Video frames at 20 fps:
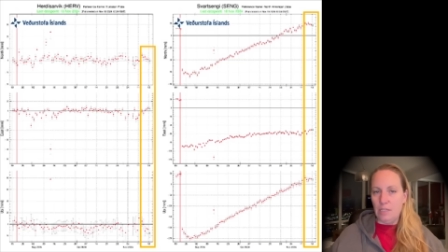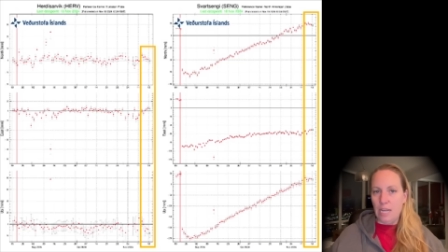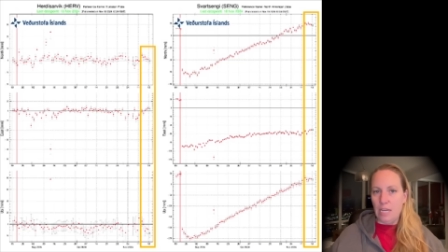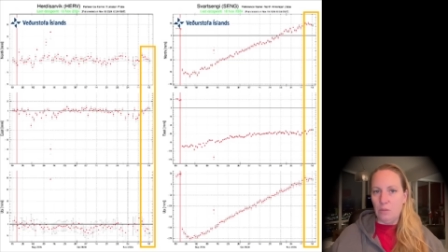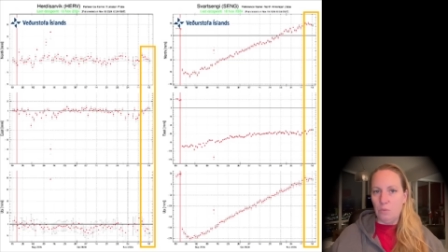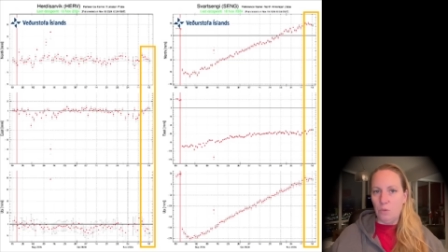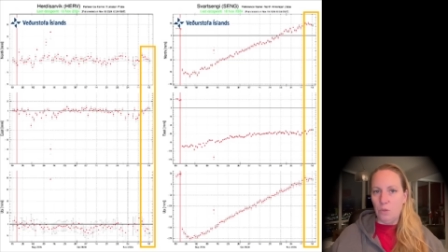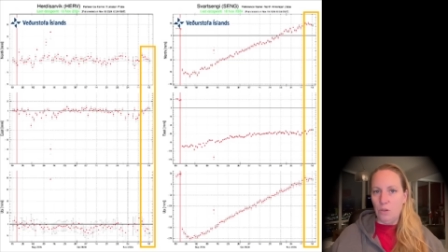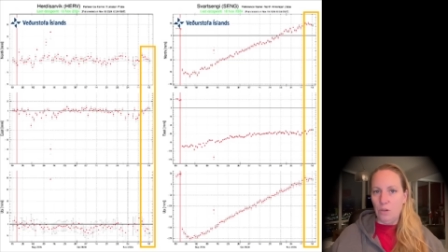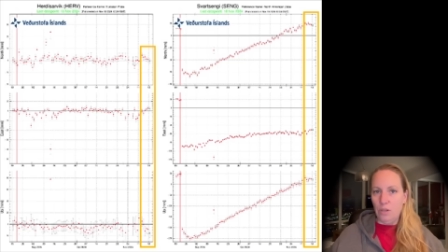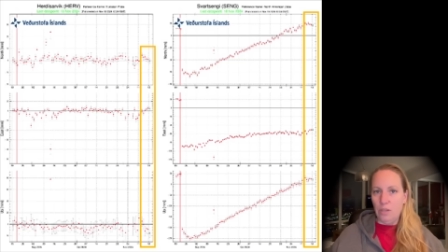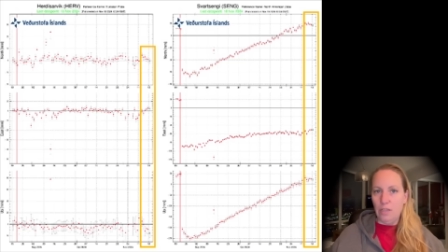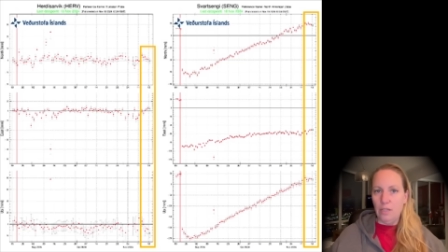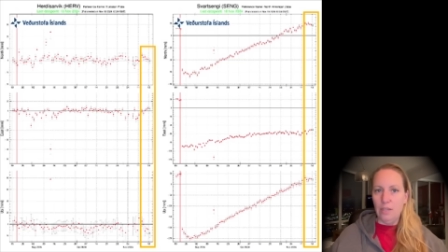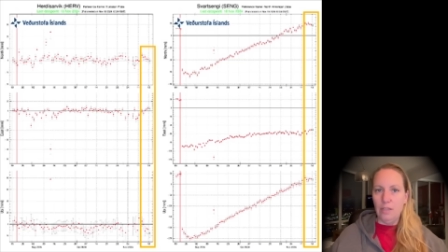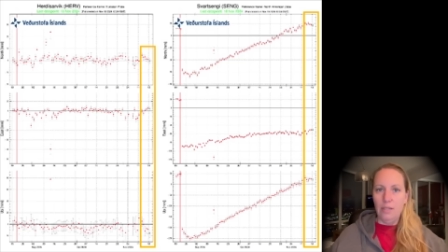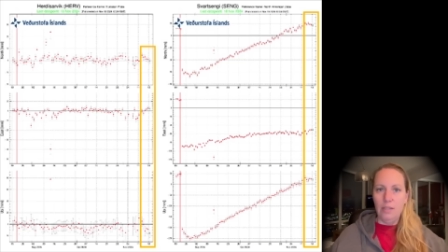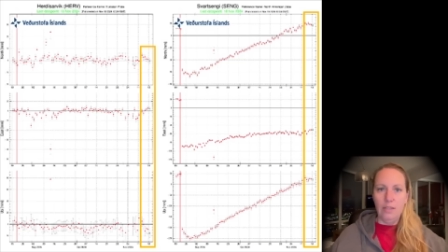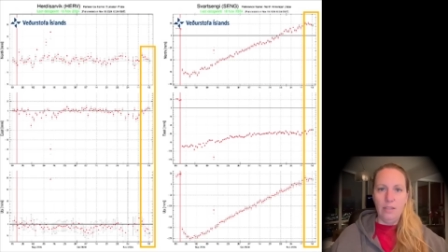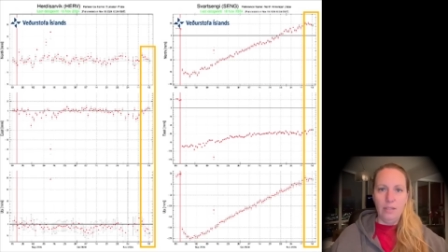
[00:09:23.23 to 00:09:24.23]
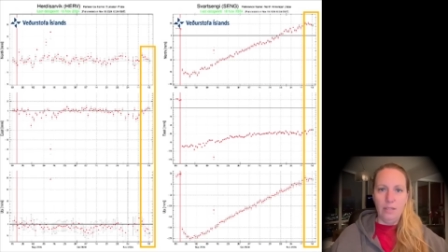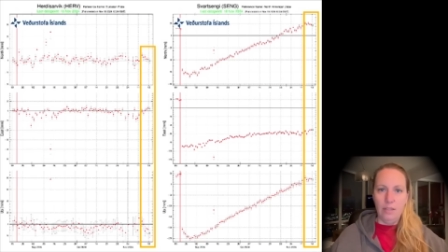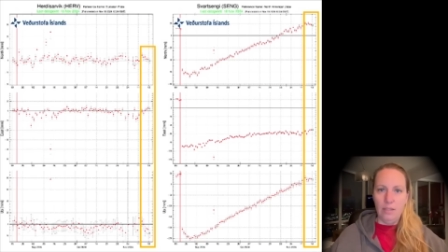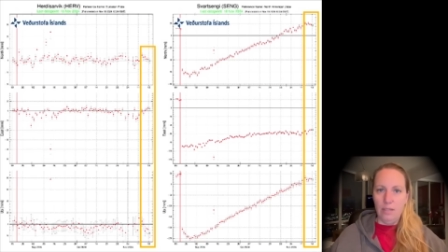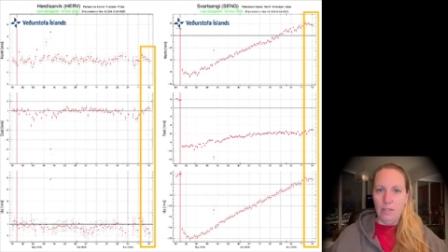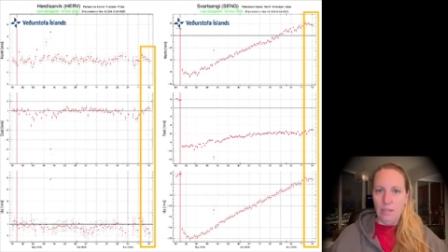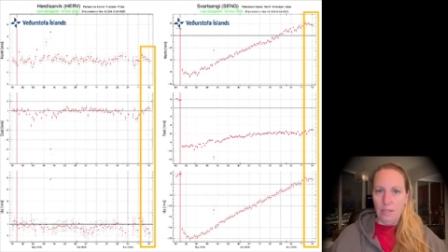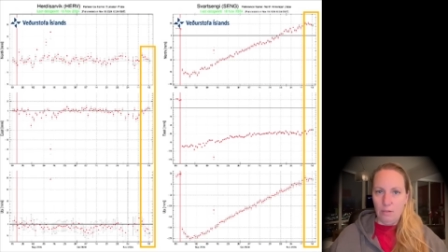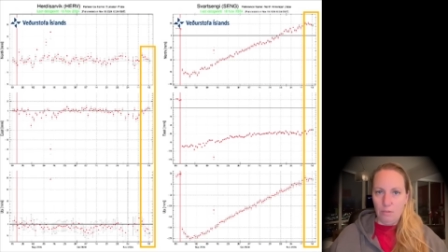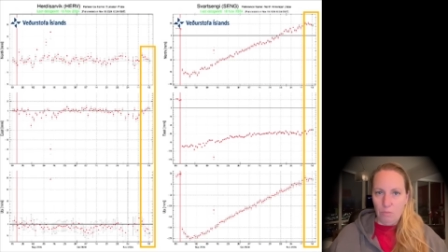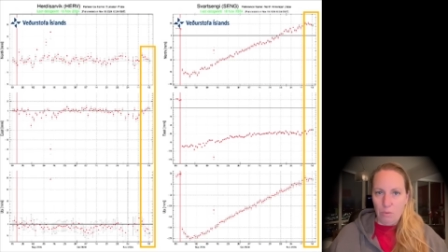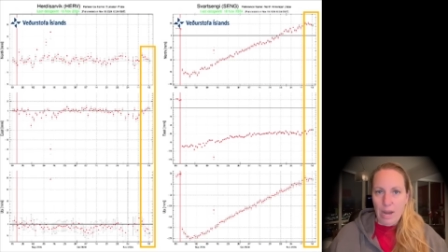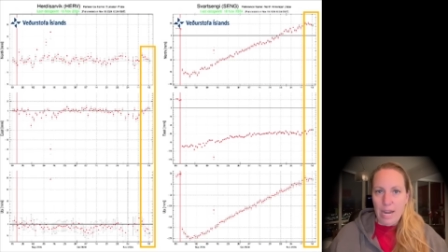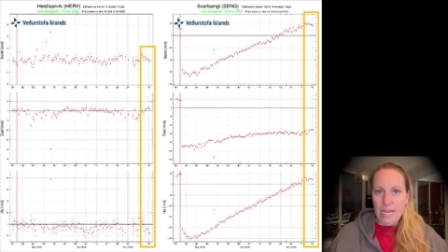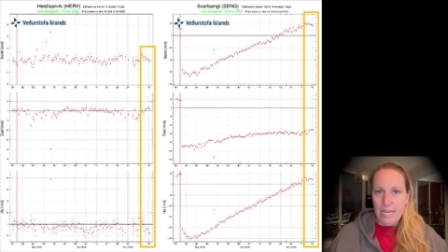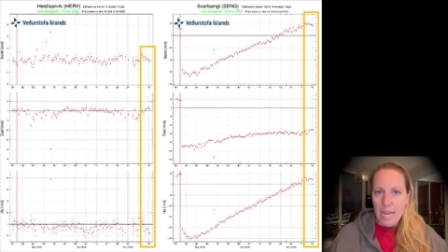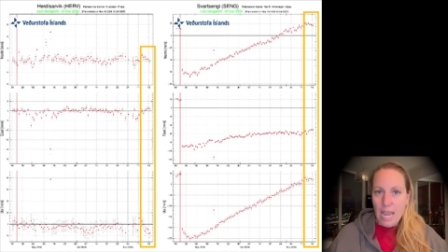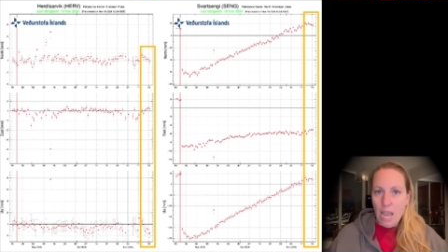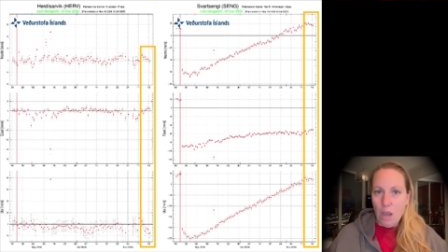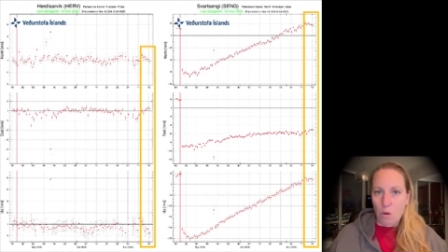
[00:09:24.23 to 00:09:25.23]
network
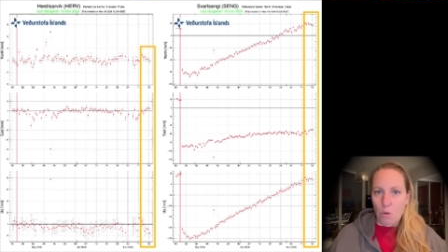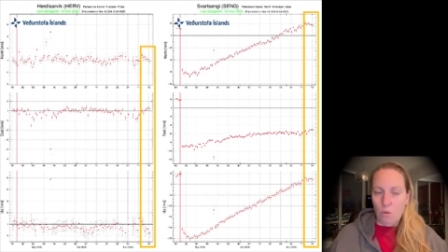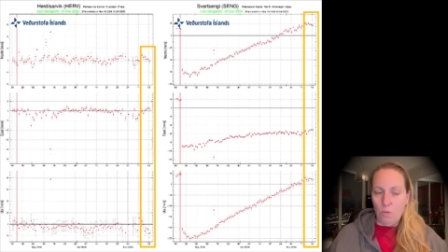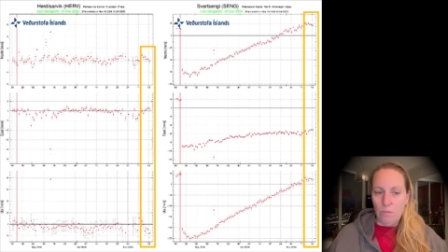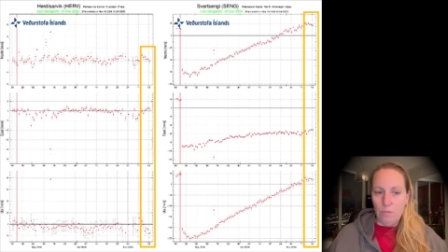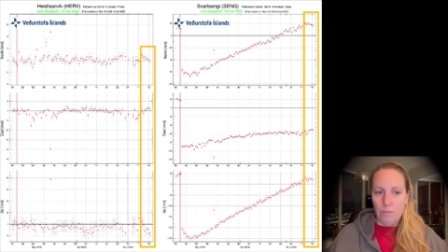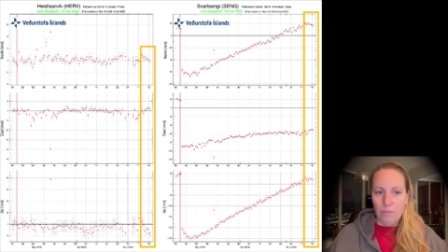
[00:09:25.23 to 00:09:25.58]
right now.